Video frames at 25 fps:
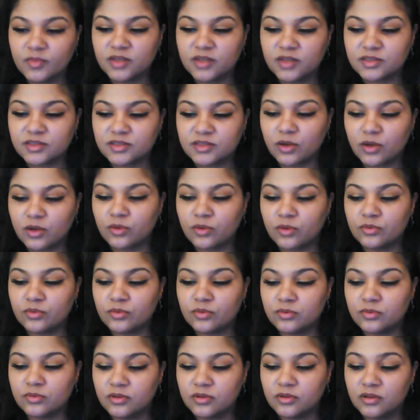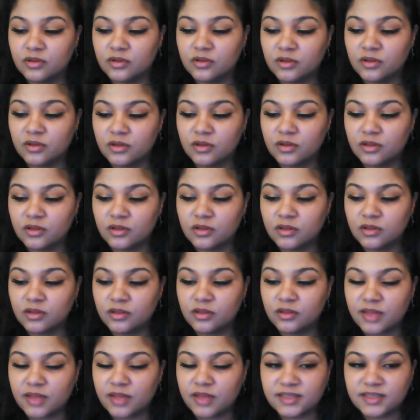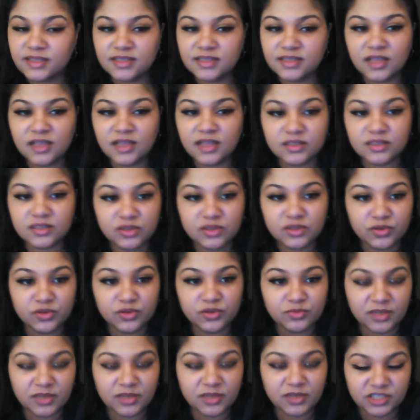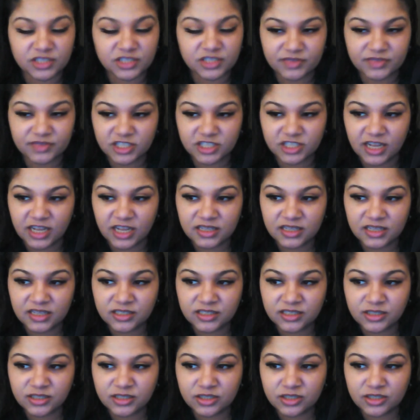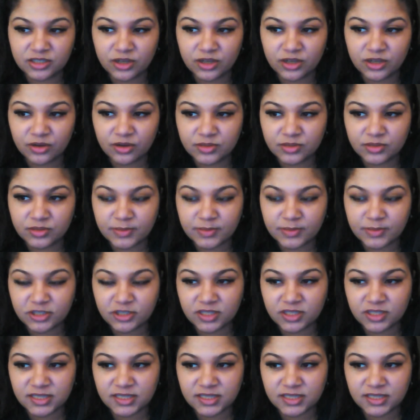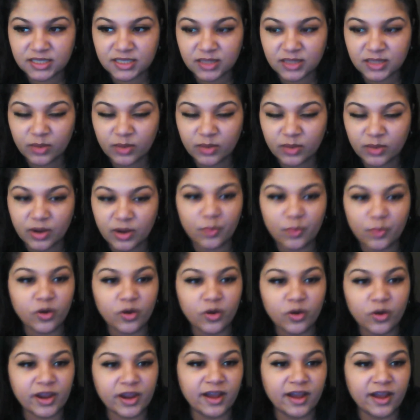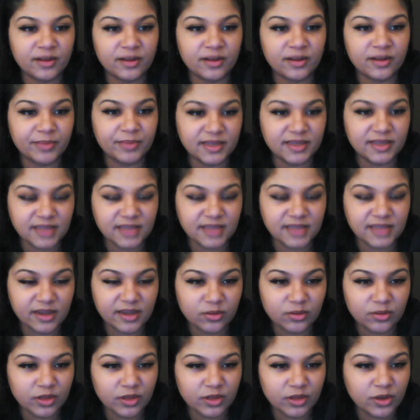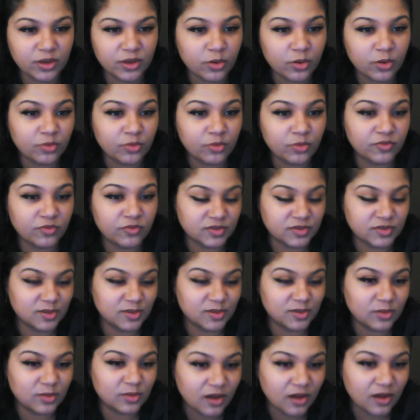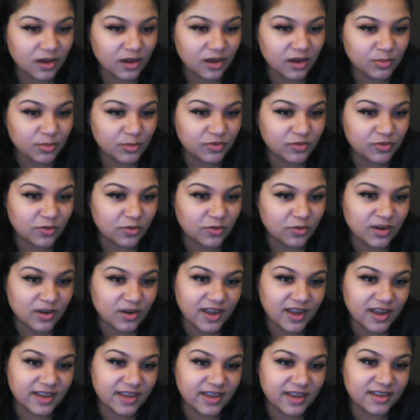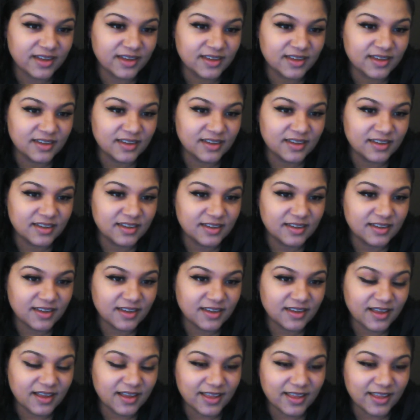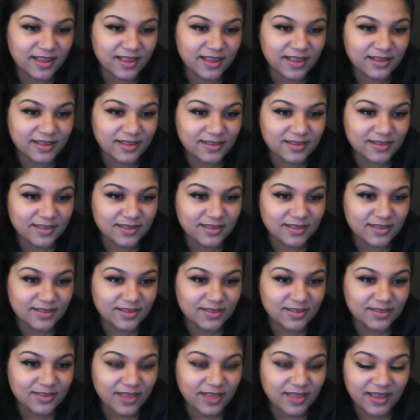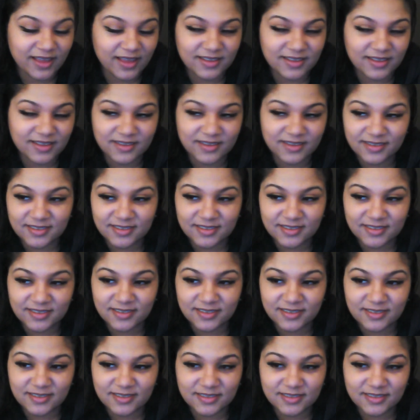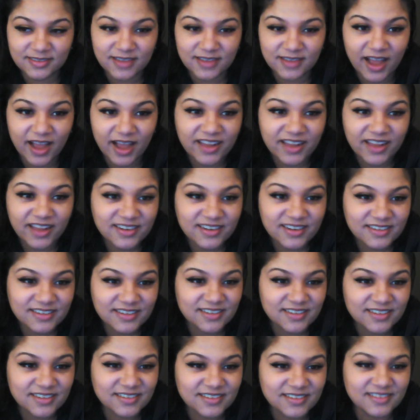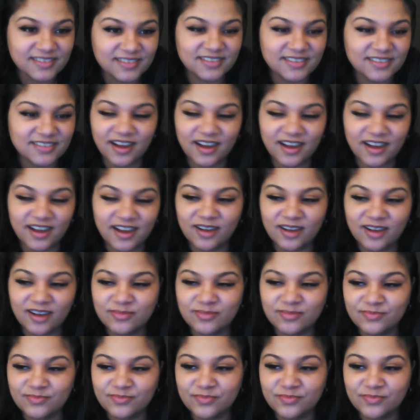So that's not too much of a challenge, you know, especially since like when I'm working on a piece, I can only go for so long before like I get like tired, or